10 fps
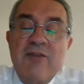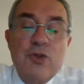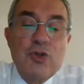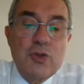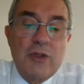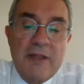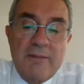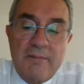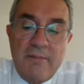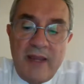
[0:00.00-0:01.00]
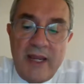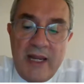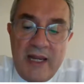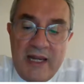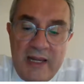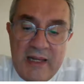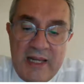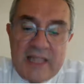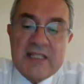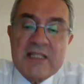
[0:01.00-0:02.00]
have usually a
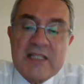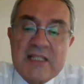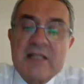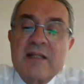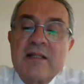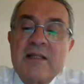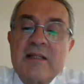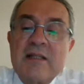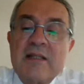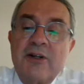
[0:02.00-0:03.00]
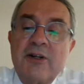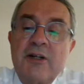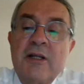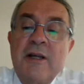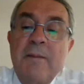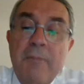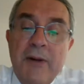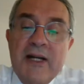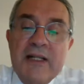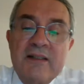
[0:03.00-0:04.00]
less error,
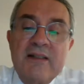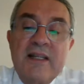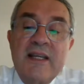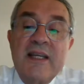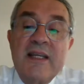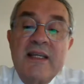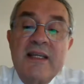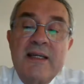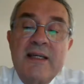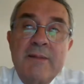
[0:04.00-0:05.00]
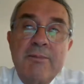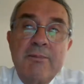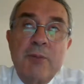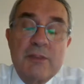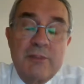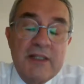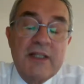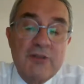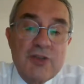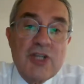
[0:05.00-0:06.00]
but the
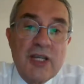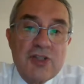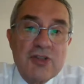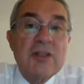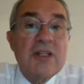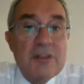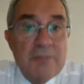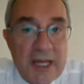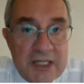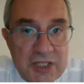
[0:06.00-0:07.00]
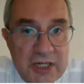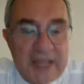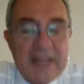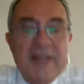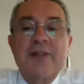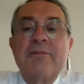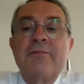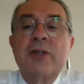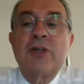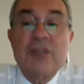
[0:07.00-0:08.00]
possibility of rejection is much higher
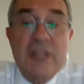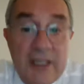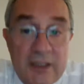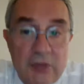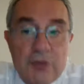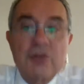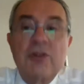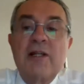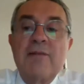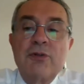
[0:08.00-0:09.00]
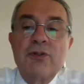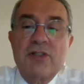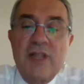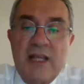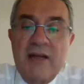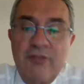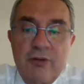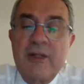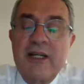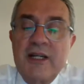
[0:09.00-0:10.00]
because they get close to the limbus,
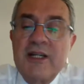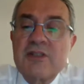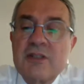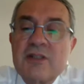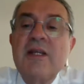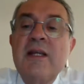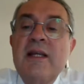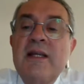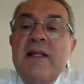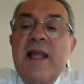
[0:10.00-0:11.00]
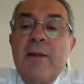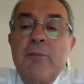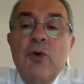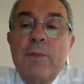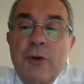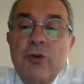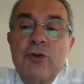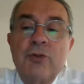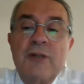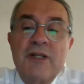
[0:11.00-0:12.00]
and for many reasons, they are more
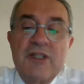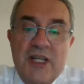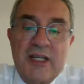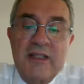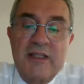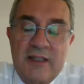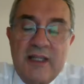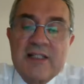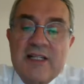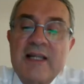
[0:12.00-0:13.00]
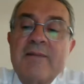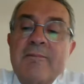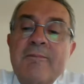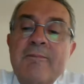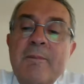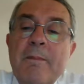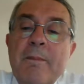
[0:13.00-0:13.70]
prone to be rejected. Next slide.